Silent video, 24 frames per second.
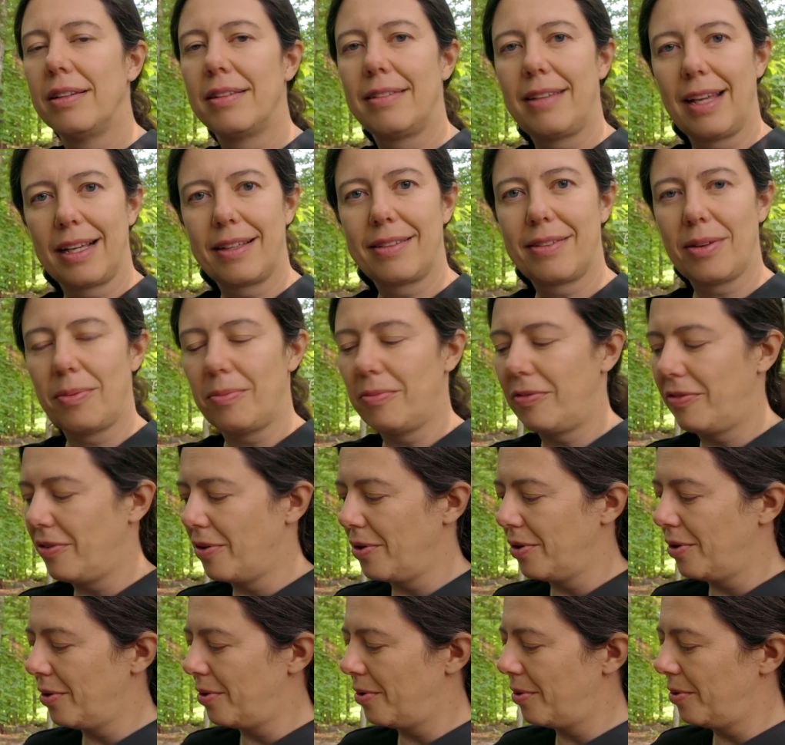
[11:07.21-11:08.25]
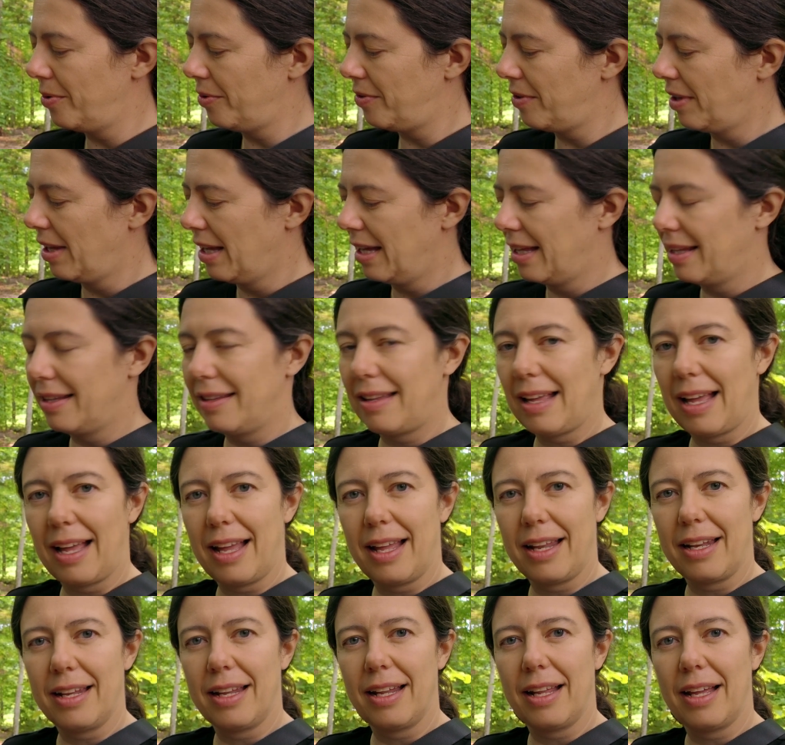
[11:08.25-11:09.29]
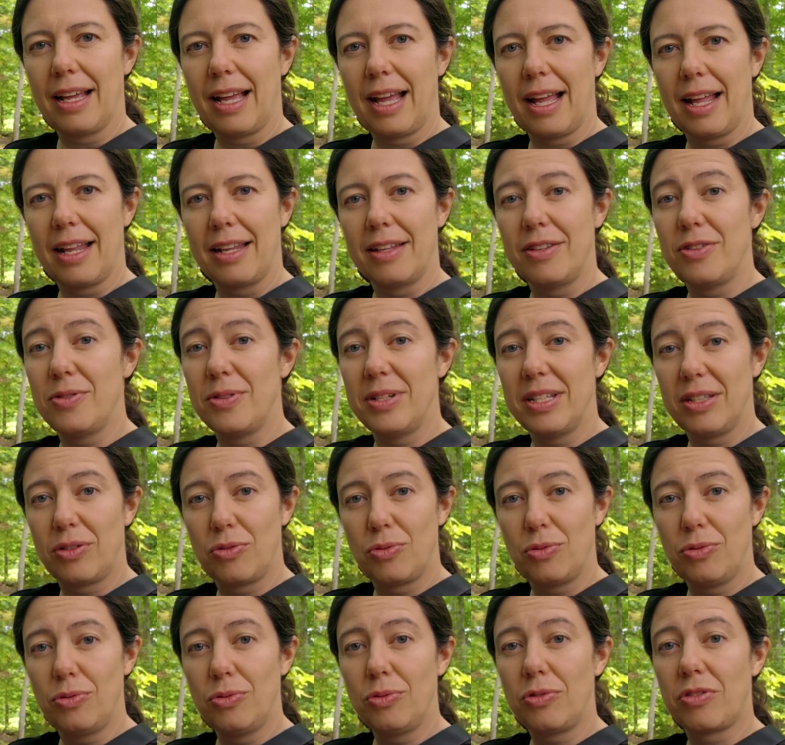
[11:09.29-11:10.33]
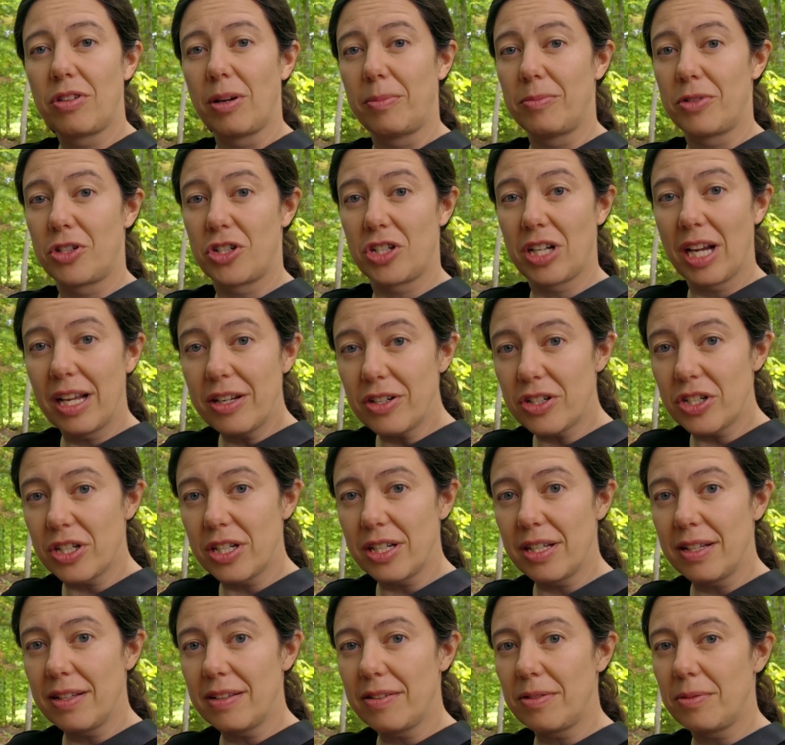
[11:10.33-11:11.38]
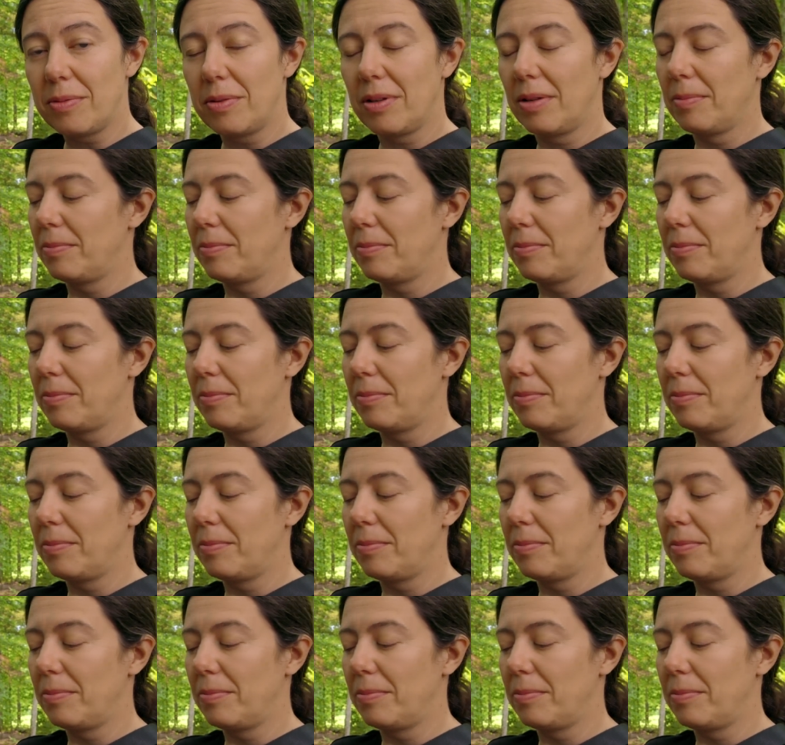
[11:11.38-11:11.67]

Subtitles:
take some photos, and you need to do some changes.